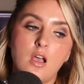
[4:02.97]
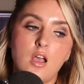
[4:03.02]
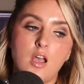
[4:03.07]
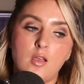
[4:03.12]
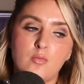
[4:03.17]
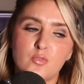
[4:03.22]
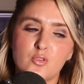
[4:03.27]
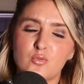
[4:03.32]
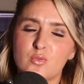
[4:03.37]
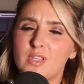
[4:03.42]

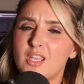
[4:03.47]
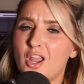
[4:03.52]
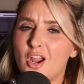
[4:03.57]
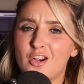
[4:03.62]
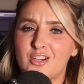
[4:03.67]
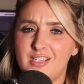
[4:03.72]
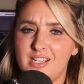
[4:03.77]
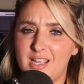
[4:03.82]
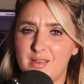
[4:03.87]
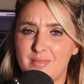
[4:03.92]
It was really
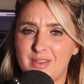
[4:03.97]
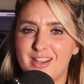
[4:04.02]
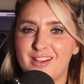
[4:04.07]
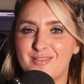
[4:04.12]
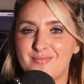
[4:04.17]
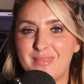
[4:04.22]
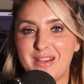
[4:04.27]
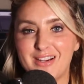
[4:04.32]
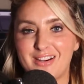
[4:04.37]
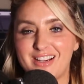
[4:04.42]
hard to
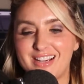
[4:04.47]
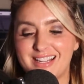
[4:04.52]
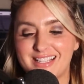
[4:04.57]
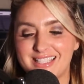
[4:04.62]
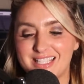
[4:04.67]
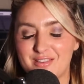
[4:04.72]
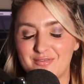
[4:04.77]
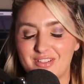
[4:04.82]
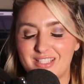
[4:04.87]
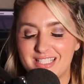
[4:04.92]
get married
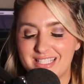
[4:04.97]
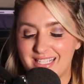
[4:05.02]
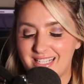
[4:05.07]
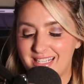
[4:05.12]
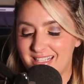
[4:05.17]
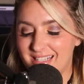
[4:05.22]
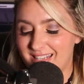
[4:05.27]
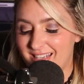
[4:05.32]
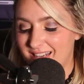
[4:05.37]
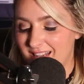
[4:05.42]
at
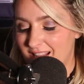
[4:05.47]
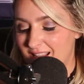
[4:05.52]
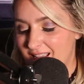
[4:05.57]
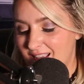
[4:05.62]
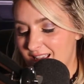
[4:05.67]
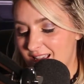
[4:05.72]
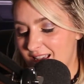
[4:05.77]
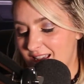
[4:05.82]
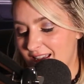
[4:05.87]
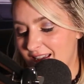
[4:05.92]
17
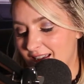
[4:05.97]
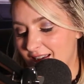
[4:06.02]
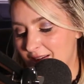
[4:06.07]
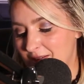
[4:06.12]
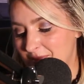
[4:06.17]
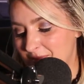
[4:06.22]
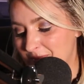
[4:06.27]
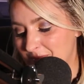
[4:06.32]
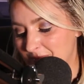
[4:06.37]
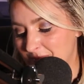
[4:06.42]

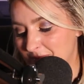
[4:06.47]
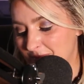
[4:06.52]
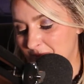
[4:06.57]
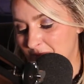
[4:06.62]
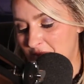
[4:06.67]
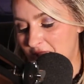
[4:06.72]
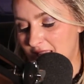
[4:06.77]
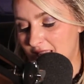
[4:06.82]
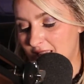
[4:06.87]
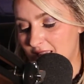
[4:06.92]
and
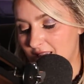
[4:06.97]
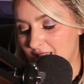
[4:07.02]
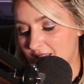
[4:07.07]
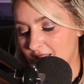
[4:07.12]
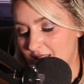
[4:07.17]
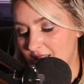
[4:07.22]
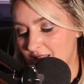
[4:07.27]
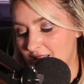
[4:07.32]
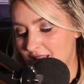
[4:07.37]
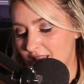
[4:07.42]
make
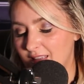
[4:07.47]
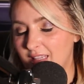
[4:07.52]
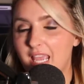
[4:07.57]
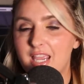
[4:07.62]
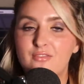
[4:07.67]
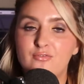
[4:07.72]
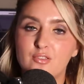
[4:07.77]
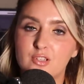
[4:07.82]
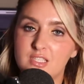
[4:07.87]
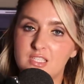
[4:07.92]
a
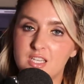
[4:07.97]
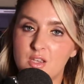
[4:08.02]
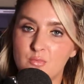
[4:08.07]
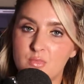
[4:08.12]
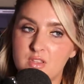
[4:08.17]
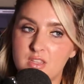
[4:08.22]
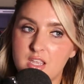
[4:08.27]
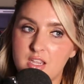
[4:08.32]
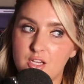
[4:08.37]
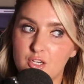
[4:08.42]
life with
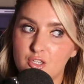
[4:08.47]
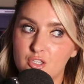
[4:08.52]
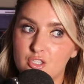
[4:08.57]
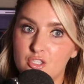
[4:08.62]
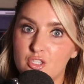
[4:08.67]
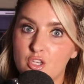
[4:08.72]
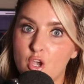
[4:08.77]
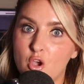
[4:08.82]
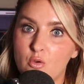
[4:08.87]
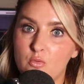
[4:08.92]
someone that you're
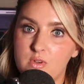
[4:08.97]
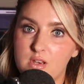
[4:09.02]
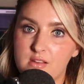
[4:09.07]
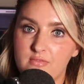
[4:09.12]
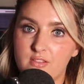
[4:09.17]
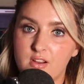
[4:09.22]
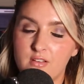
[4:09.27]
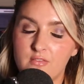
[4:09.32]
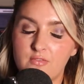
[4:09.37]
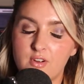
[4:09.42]
so
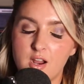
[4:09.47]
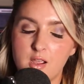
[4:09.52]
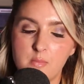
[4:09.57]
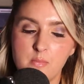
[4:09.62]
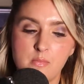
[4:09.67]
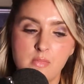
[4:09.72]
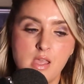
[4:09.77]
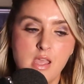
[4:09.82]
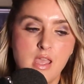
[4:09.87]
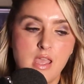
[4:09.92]
different
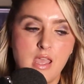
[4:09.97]
from.